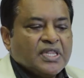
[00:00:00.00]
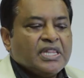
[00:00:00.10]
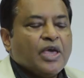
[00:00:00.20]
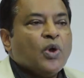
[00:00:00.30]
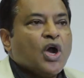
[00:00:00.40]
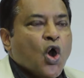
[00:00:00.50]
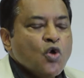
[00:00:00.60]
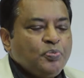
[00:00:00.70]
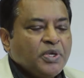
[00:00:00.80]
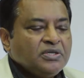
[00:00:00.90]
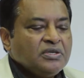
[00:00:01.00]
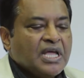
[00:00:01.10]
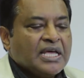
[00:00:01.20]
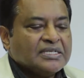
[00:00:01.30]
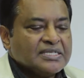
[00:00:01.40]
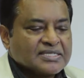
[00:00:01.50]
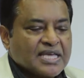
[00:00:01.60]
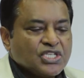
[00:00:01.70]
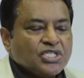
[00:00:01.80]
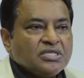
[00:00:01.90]
There were open
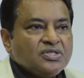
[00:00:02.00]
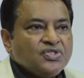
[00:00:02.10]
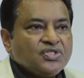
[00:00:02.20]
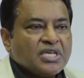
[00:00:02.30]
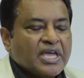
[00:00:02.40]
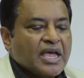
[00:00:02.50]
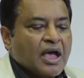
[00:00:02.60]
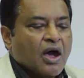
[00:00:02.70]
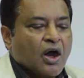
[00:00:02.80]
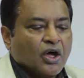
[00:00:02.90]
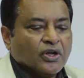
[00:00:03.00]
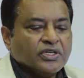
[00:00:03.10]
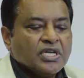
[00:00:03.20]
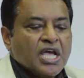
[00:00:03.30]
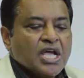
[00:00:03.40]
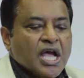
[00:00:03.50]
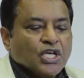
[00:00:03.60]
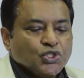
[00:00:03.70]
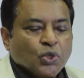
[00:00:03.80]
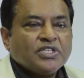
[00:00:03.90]
discussions on
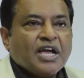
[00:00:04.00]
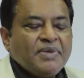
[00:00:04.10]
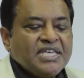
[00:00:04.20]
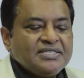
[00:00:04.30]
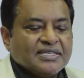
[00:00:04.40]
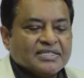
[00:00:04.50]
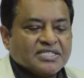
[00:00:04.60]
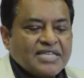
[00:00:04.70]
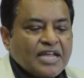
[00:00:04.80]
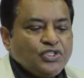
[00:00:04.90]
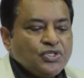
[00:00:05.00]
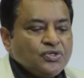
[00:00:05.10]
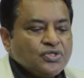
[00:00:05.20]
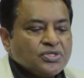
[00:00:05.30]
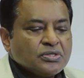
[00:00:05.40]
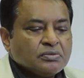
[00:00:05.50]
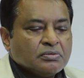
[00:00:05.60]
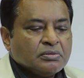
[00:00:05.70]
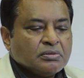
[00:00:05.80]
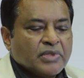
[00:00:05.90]
shortcomings in the statutes,
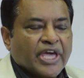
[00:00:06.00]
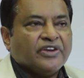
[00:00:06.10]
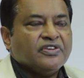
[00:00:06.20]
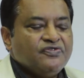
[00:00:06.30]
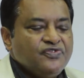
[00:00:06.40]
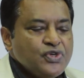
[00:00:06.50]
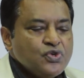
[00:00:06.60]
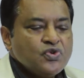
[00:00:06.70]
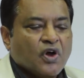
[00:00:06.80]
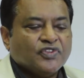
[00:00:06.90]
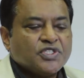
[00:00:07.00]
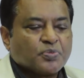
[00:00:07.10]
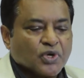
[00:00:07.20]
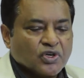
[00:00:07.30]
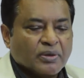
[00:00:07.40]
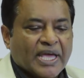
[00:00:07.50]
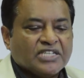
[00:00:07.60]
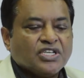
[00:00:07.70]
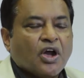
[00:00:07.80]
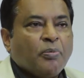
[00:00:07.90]
a review of its
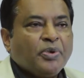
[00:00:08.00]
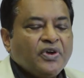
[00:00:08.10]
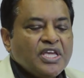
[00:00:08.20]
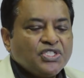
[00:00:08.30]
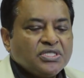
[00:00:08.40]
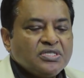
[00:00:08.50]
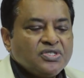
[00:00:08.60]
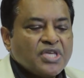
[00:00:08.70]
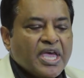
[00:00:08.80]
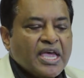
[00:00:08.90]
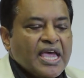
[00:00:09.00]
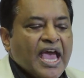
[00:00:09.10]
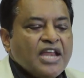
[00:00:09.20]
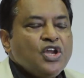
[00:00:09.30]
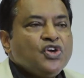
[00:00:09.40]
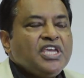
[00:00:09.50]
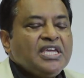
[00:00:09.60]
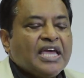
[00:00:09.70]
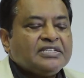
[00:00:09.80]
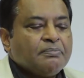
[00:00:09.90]
programmatic operations, and
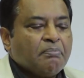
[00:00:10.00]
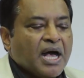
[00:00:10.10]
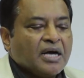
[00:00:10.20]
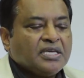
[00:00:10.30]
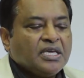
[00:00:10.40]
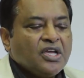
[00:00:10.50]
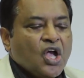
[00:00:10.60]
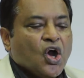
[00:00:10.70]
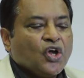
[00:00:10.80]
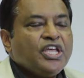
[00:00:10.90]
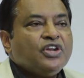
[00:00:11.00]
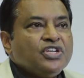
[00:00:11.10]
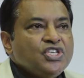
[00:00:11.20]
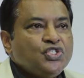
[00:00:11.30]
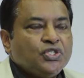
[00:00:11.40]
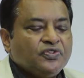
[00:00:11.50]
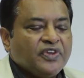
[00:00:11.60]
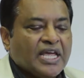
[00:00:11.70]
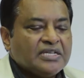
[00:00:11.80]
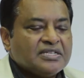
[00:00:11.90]
looking at embarking on a
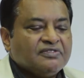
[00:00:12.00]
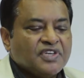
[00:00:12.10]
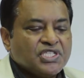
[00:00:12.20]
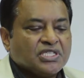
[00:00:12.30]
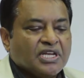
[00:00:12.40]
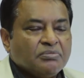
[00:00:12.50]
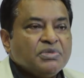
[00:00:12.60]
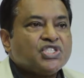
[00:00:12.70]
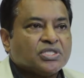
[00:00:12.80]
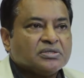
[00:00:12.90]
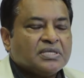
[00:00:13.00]
rejuvenated vision and mission.